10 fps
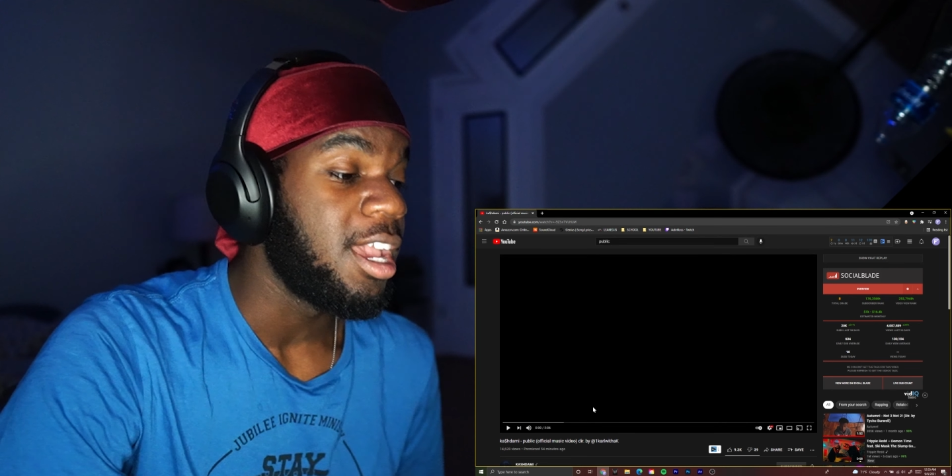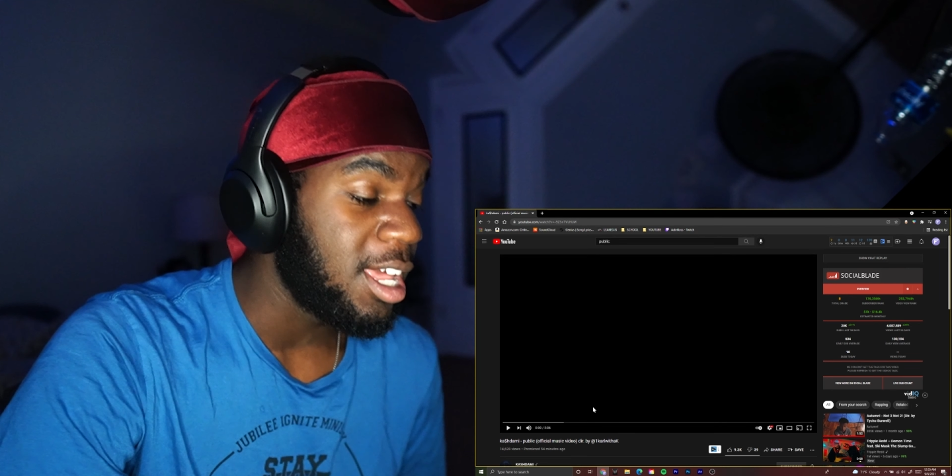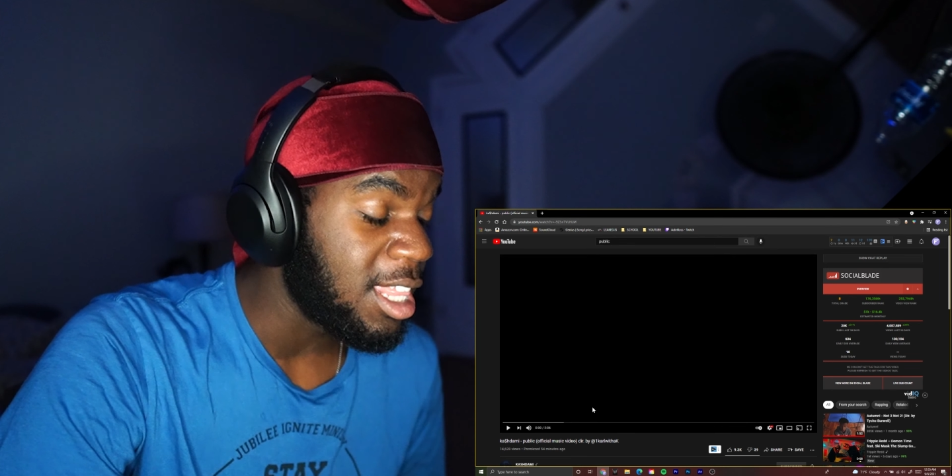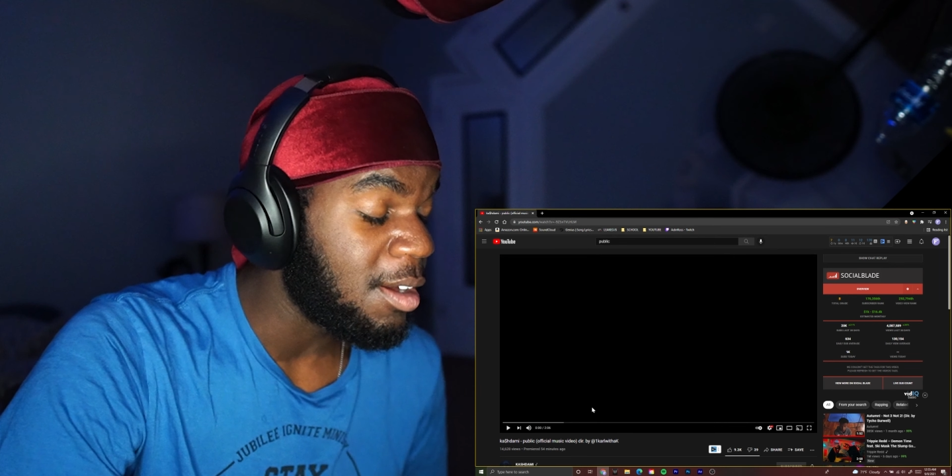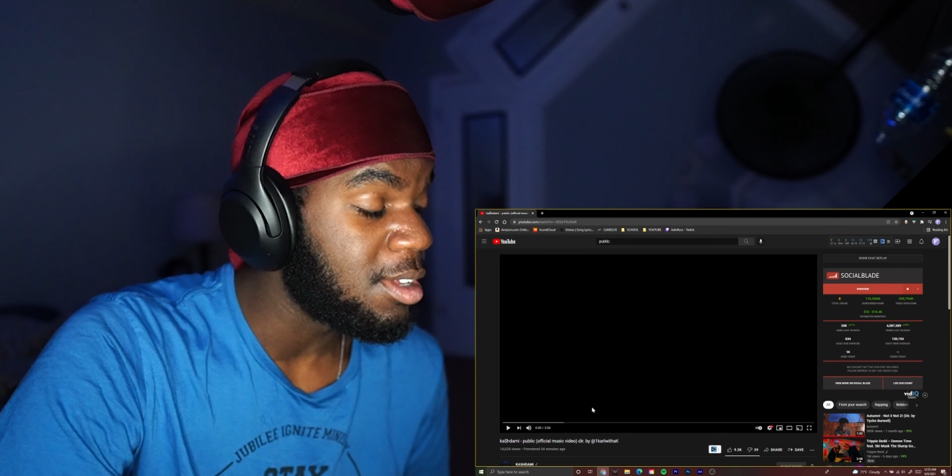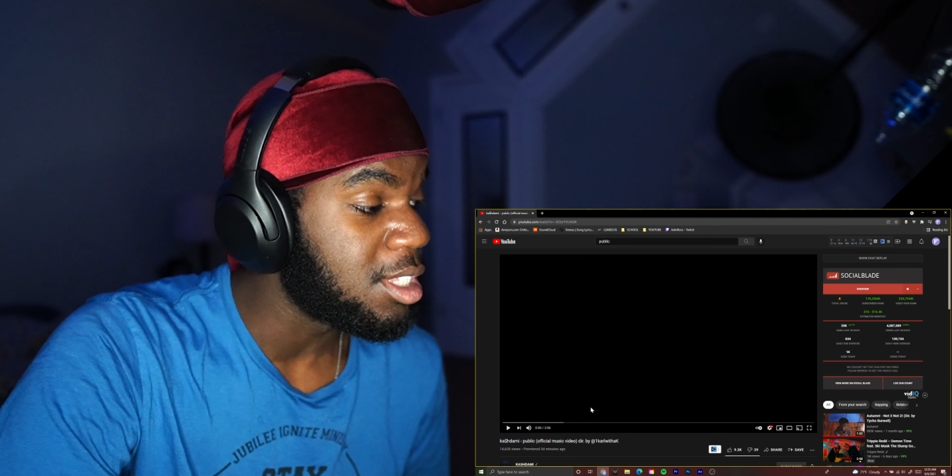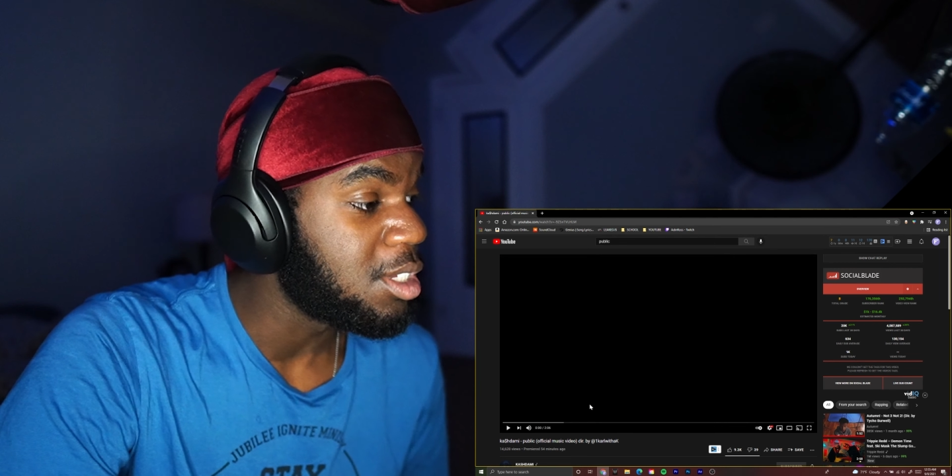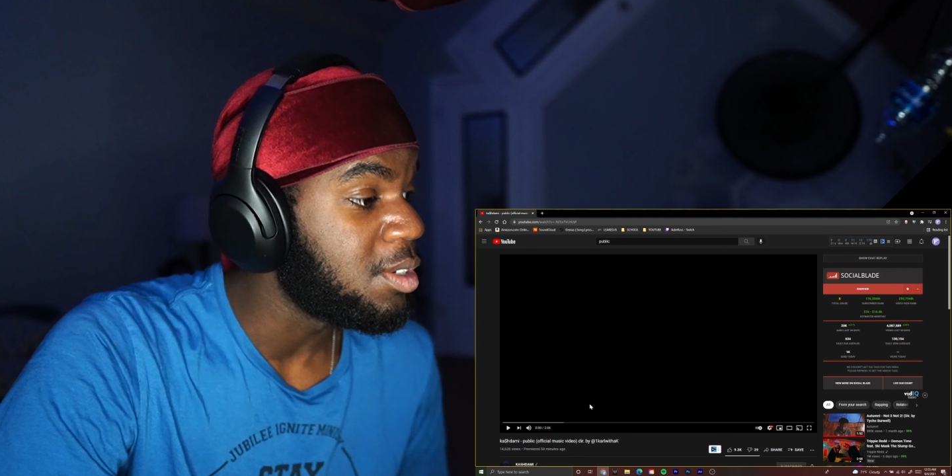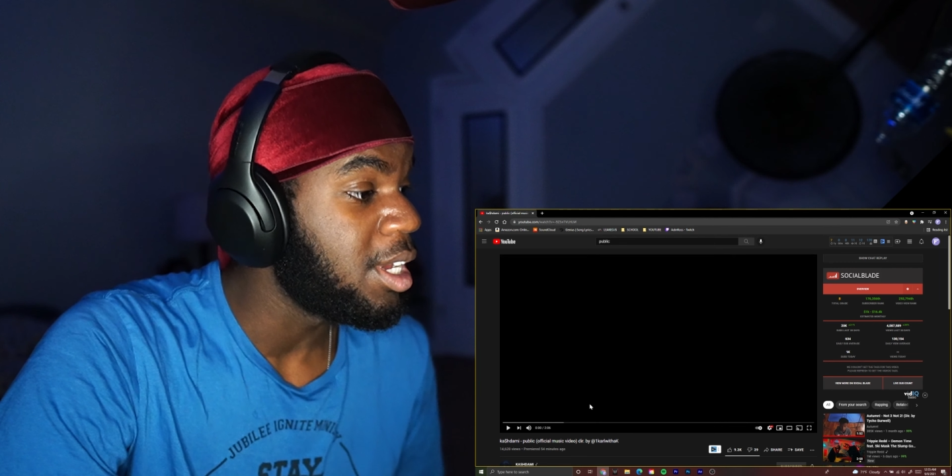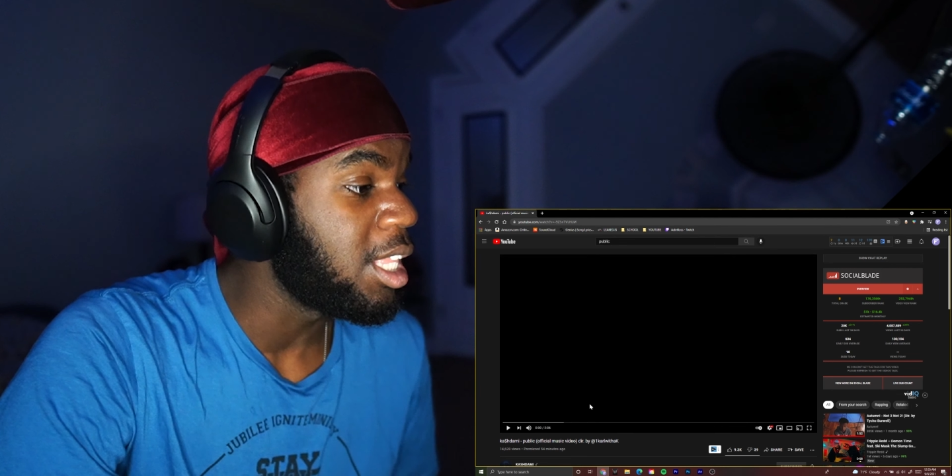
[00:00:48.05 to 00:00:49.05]
did that one
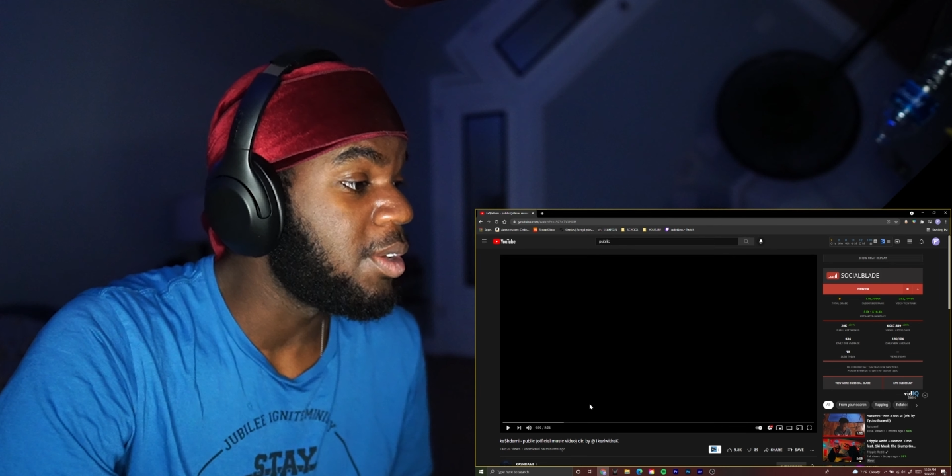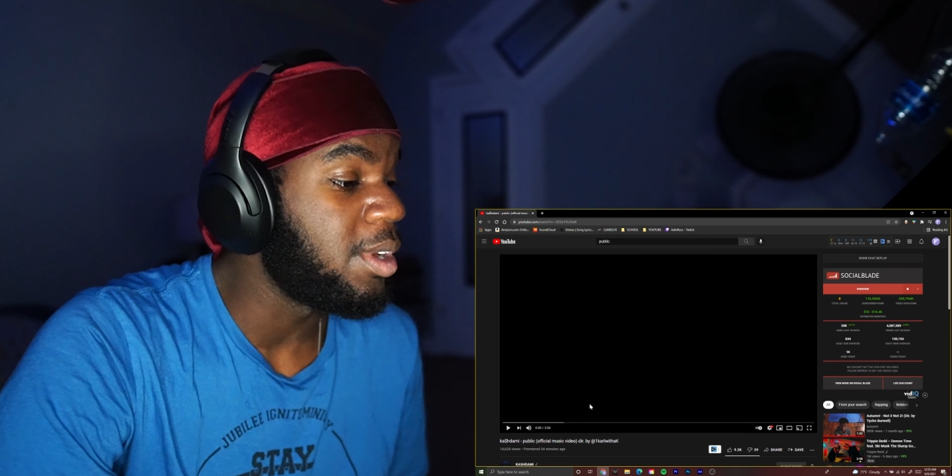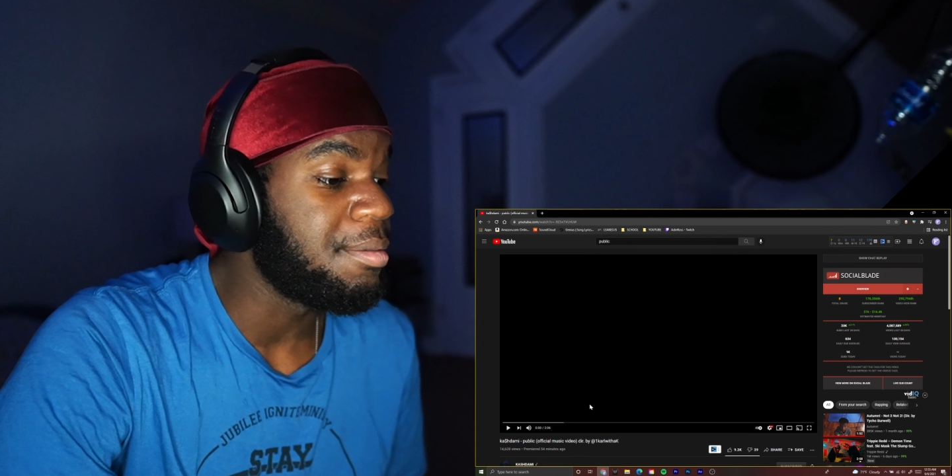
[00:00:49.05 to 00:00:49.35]
too. Either way,